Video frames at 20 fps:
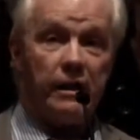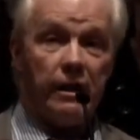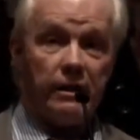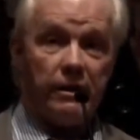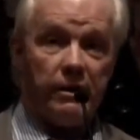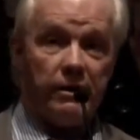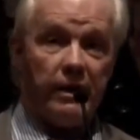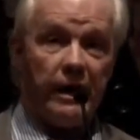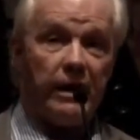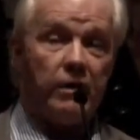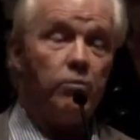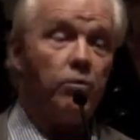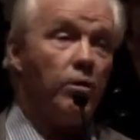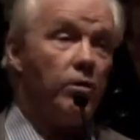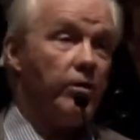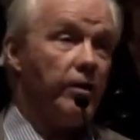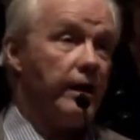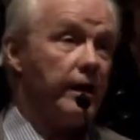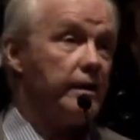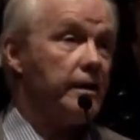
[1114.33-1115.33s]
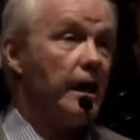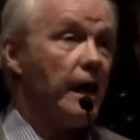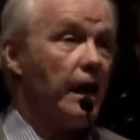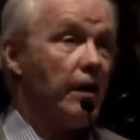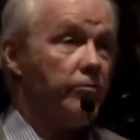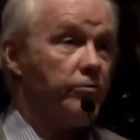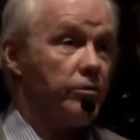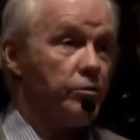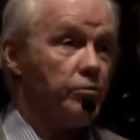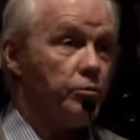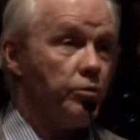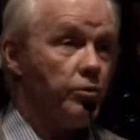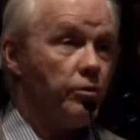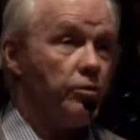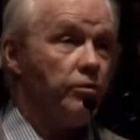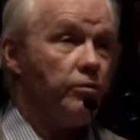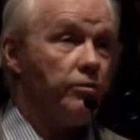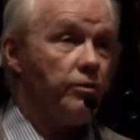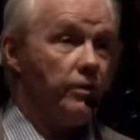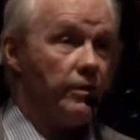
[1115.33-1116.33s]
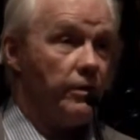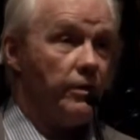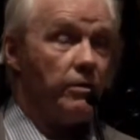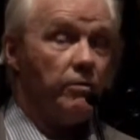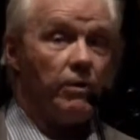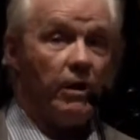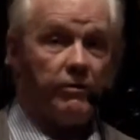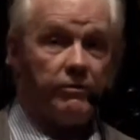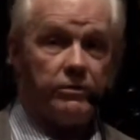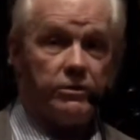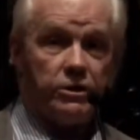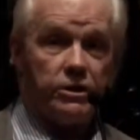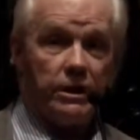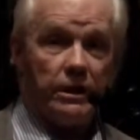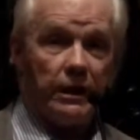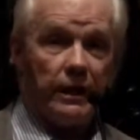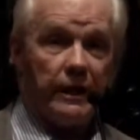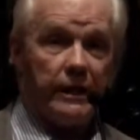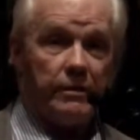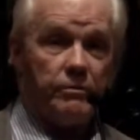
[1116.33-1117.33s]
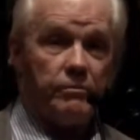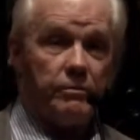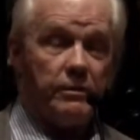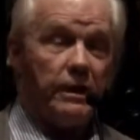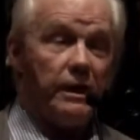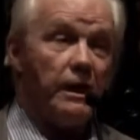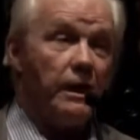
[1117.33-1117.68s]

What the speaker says: that they will then have to prove their refugee claim.